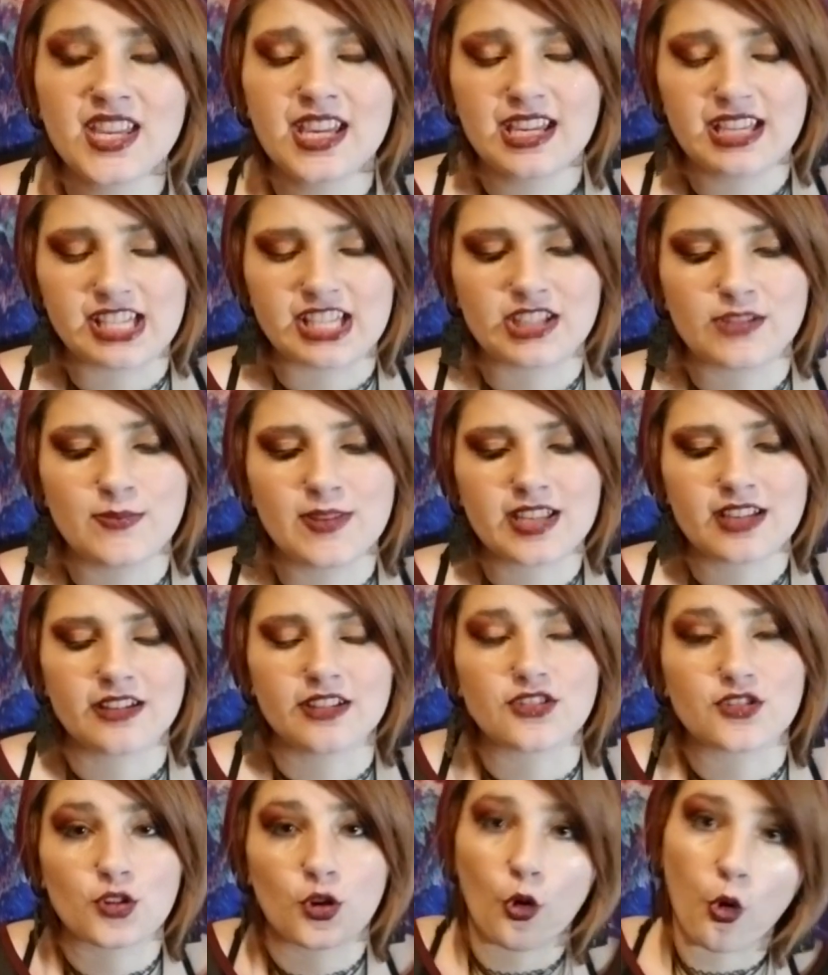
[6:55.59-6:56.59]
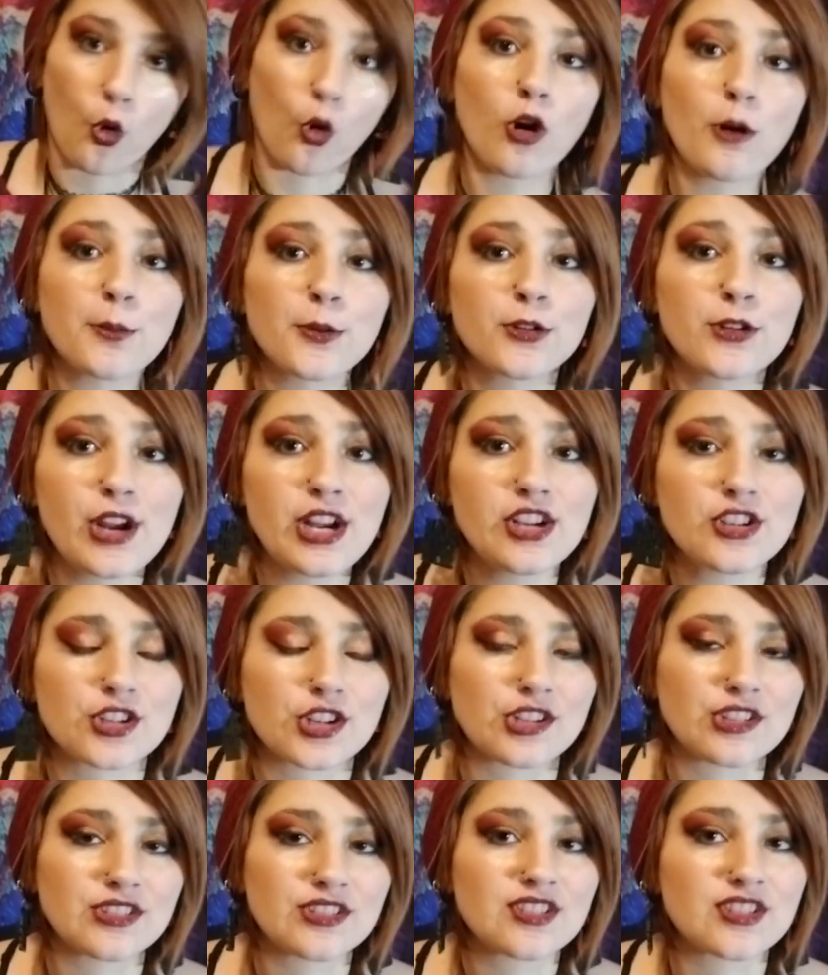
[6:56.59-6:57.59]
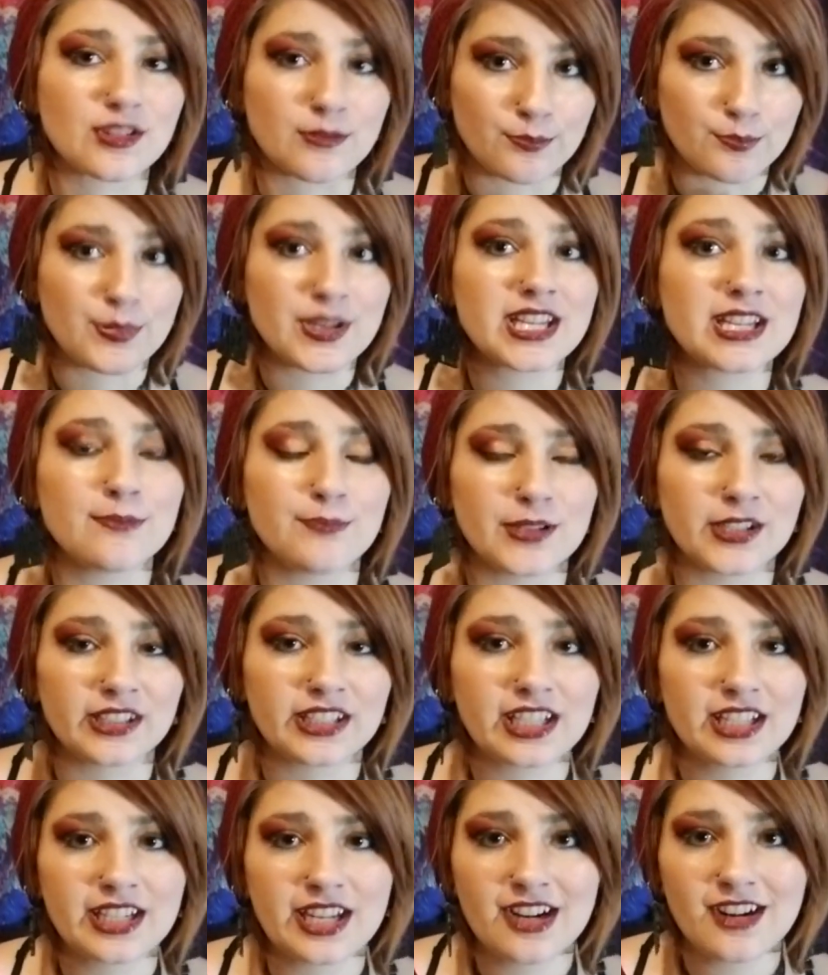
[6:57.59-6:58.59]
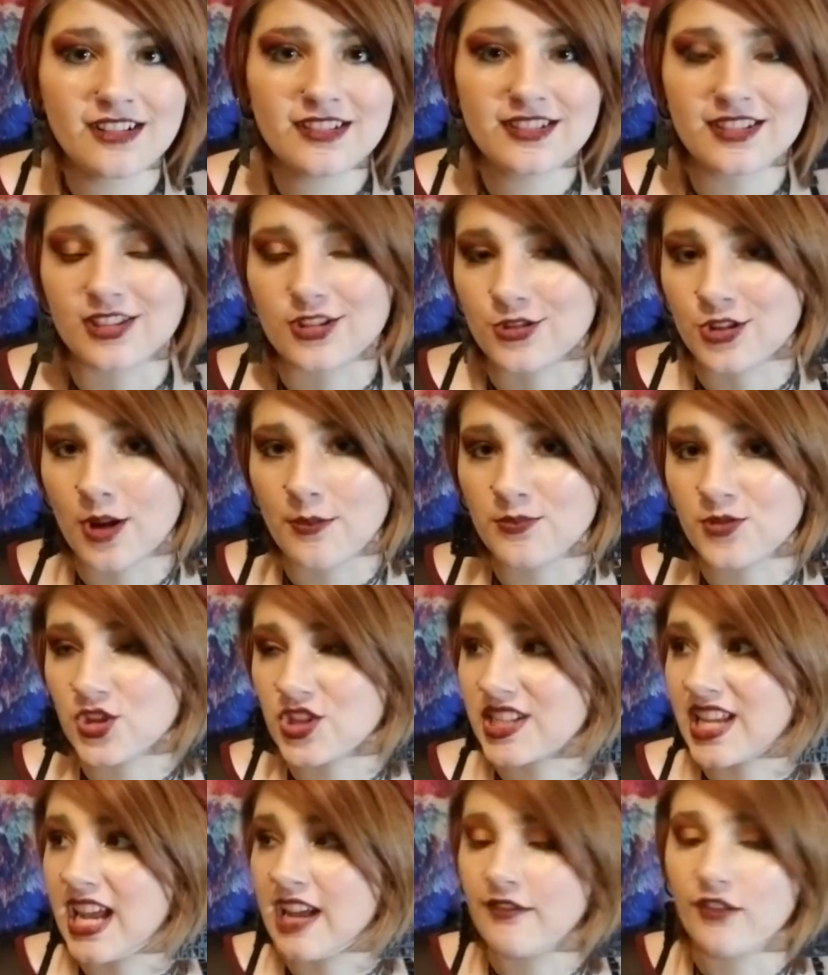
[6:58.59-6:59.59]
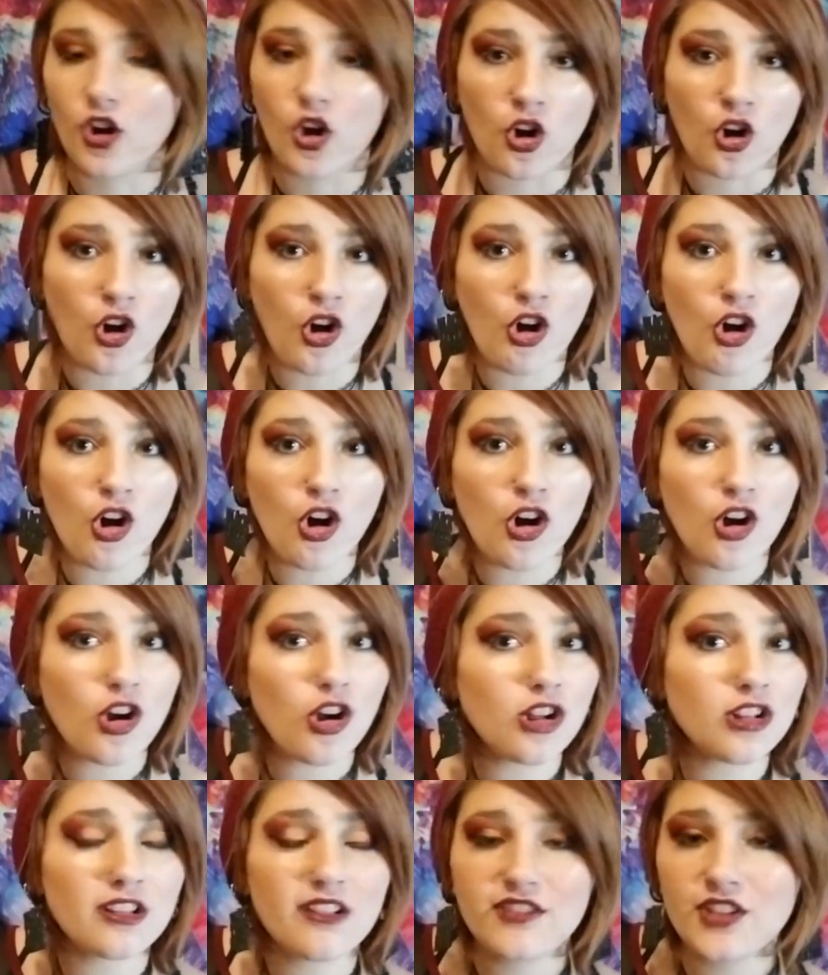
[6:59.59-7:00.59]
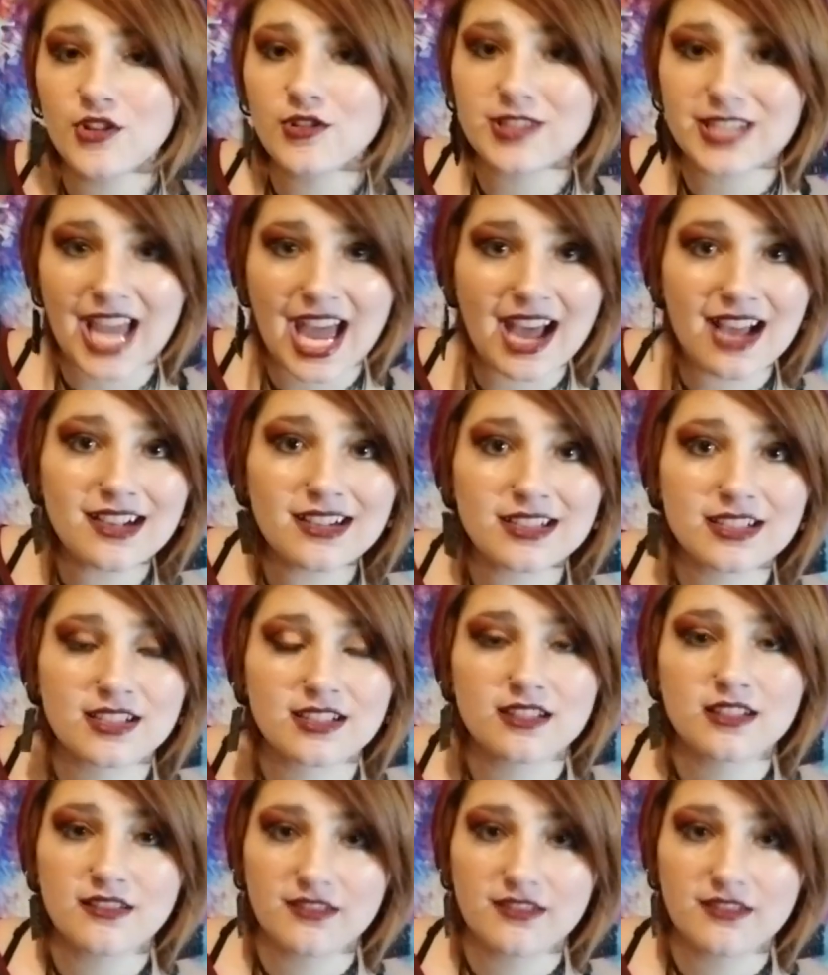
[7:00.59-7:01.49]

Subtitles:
It's because corporations, the big billionaires that Trump just gave all those tax